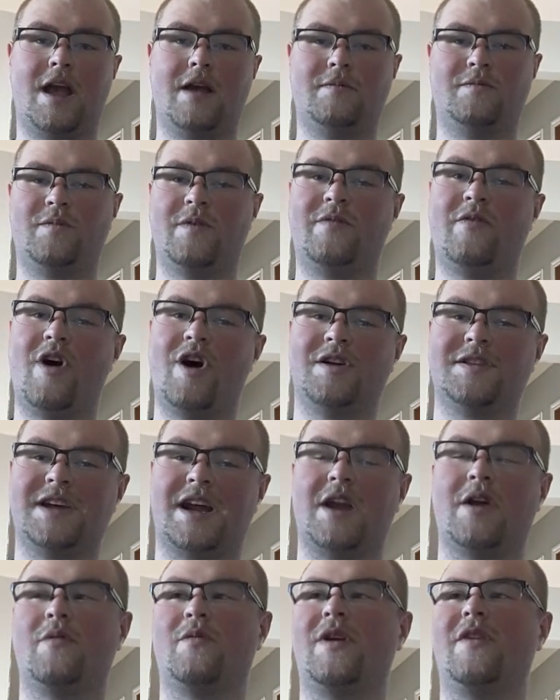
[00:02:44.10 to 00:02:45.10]
we've all
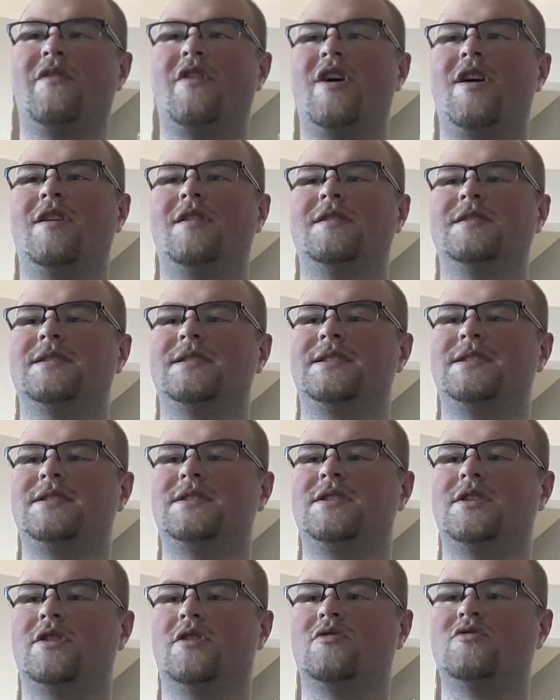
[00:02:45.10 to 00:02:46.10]
done it. We've all,
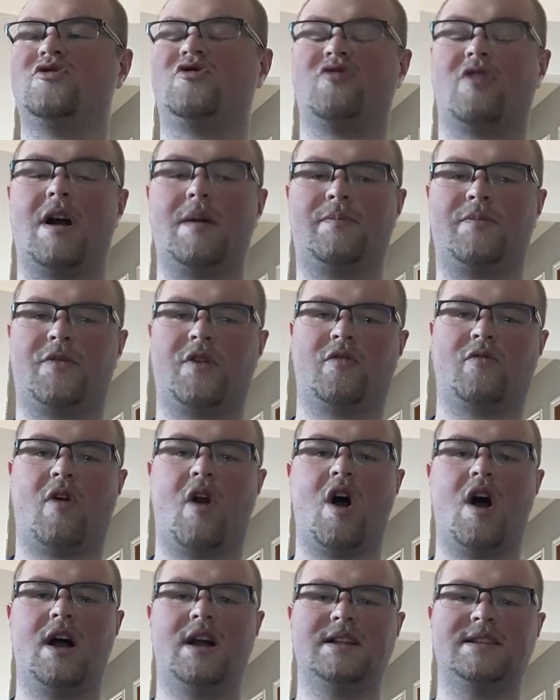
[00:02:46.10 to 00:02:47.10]
dropped their
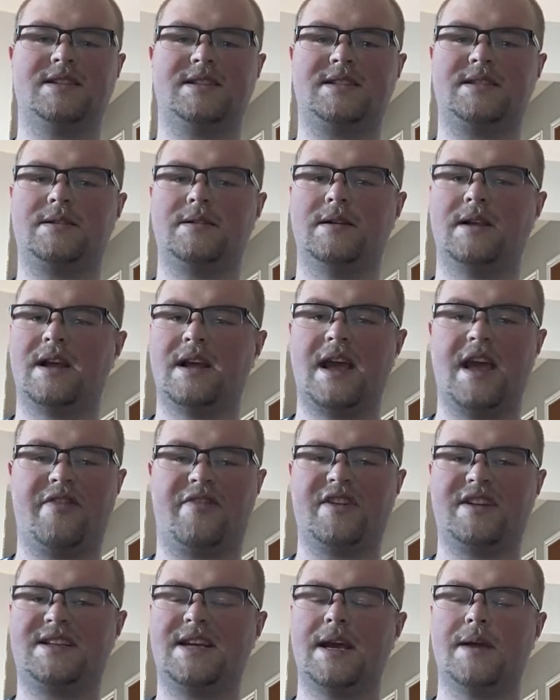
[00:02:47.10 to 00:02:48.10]
rods,
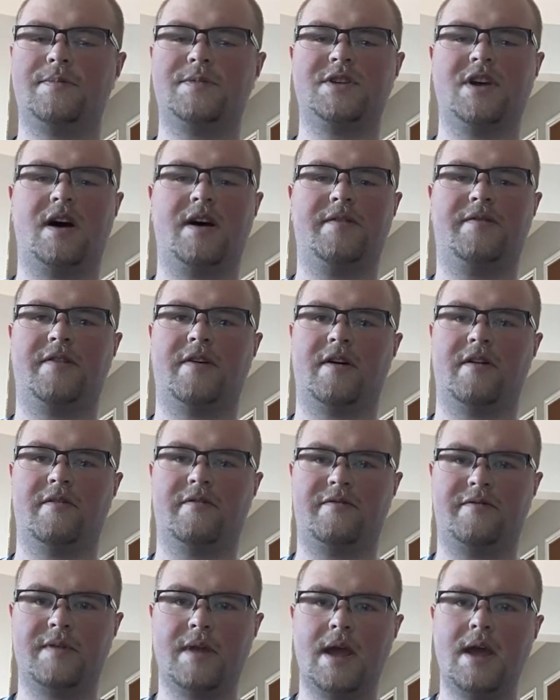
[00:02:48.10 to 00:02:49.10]
hit the tips off
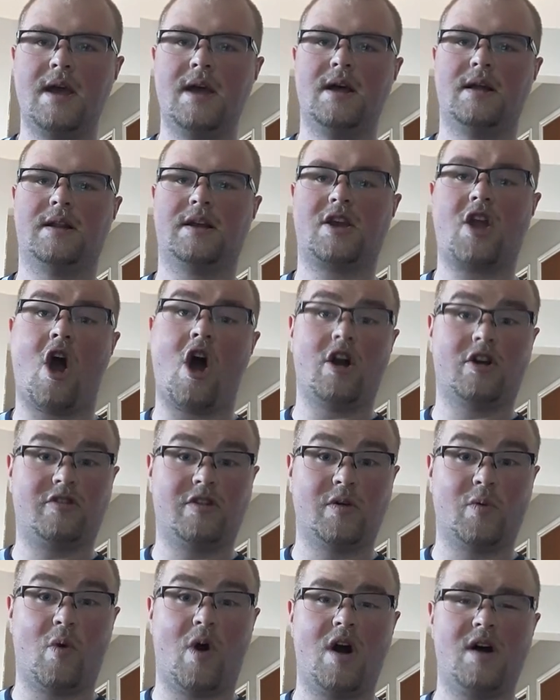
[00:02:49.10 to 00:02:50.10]
of like
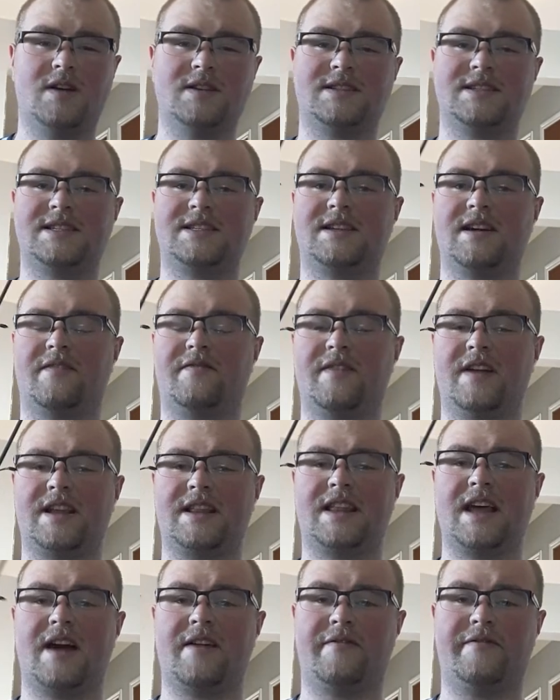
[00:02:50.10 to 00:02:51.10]
concrete walls and stuff
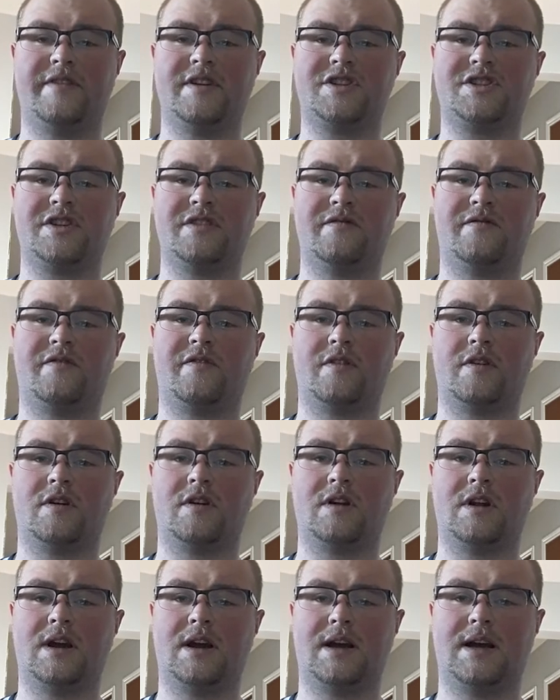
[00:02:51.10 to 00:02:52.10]
like that, fishing
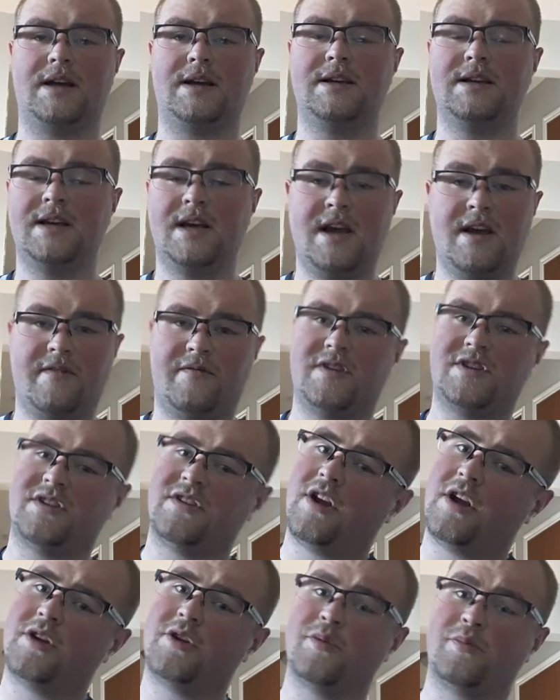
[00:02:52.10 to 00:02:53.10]

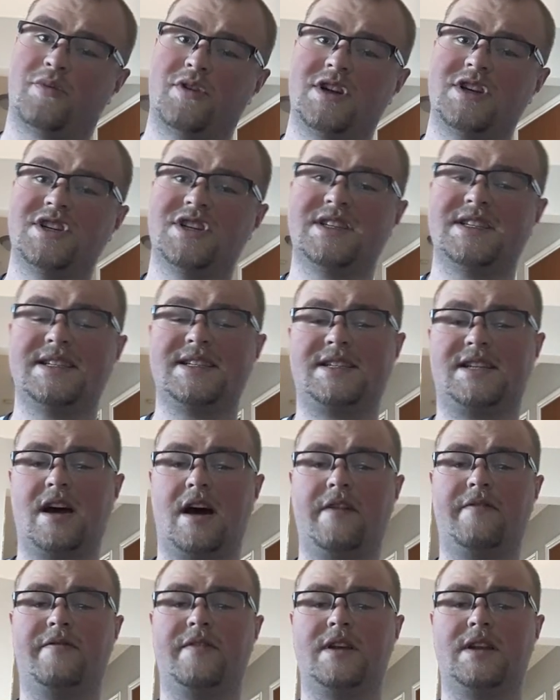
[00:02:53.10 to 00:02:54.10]
under bridges and
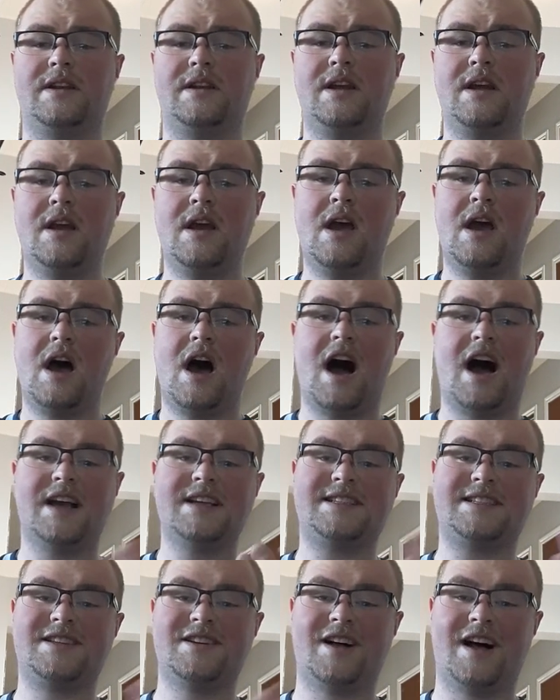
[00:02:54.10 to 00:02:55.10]
stuff, and
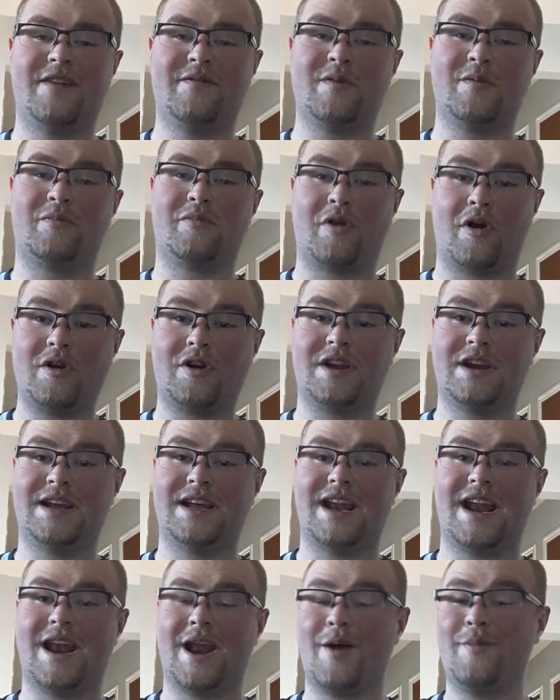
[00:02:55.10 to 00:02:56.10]
I still haven't broken
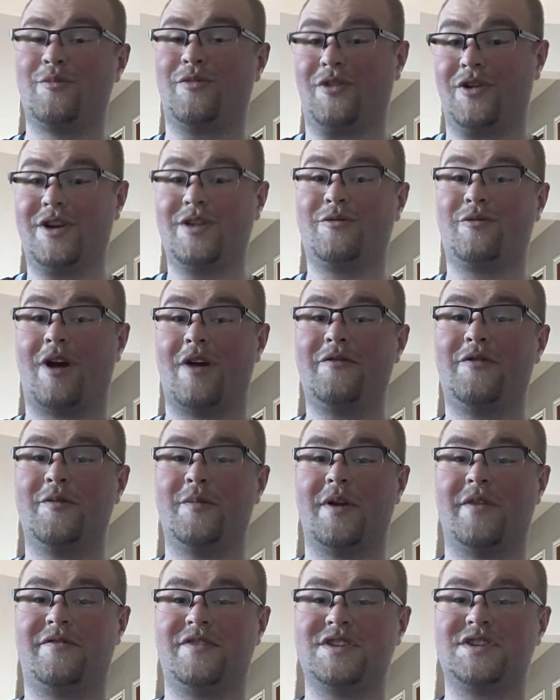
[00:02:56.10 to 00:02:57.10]
it, and I'm pretty rough
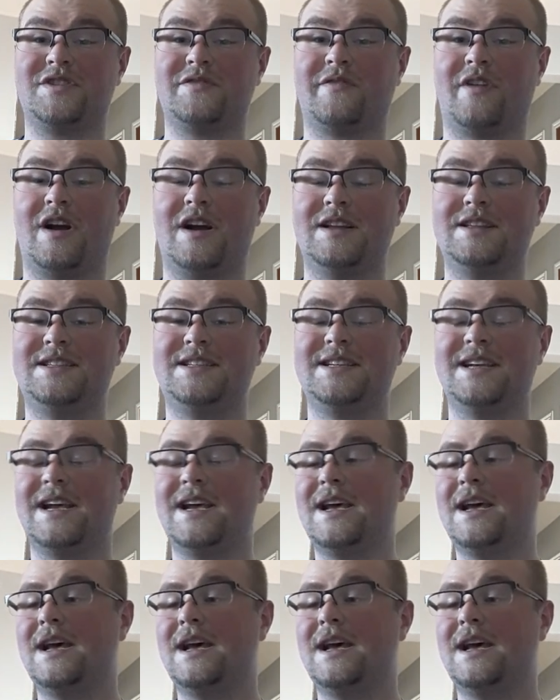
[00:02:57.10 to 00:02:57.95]
on my fishing rods,